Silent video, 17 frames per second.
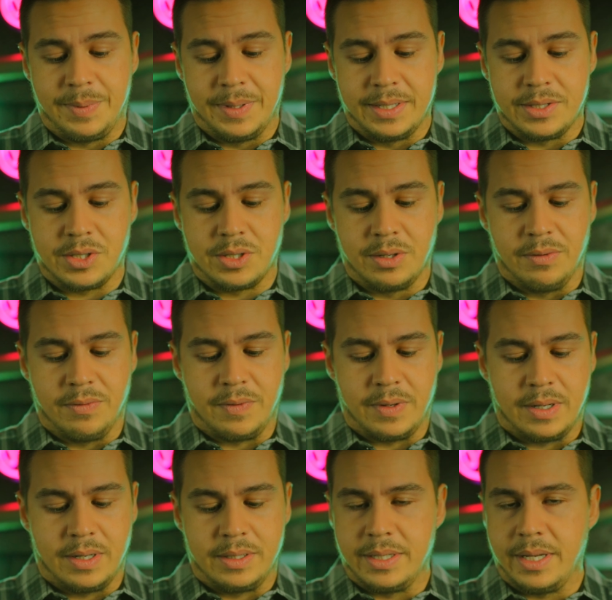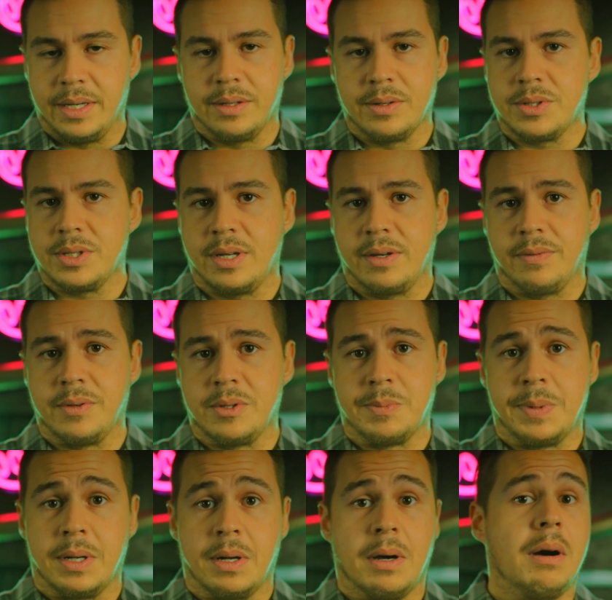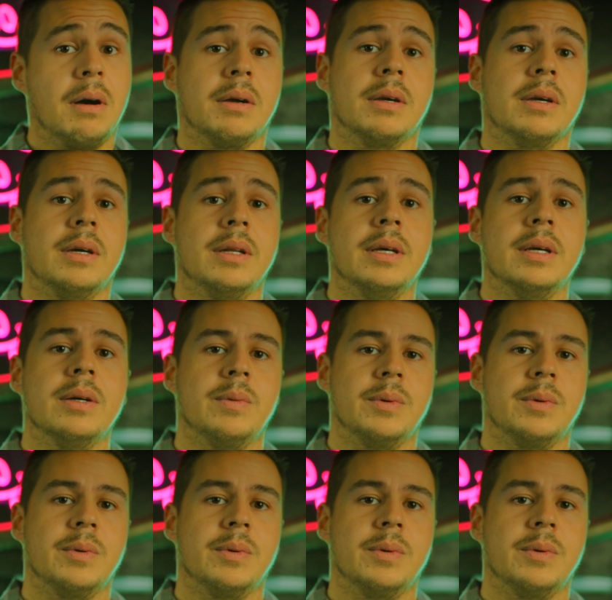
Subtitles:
But so far, Dango stuff has been all good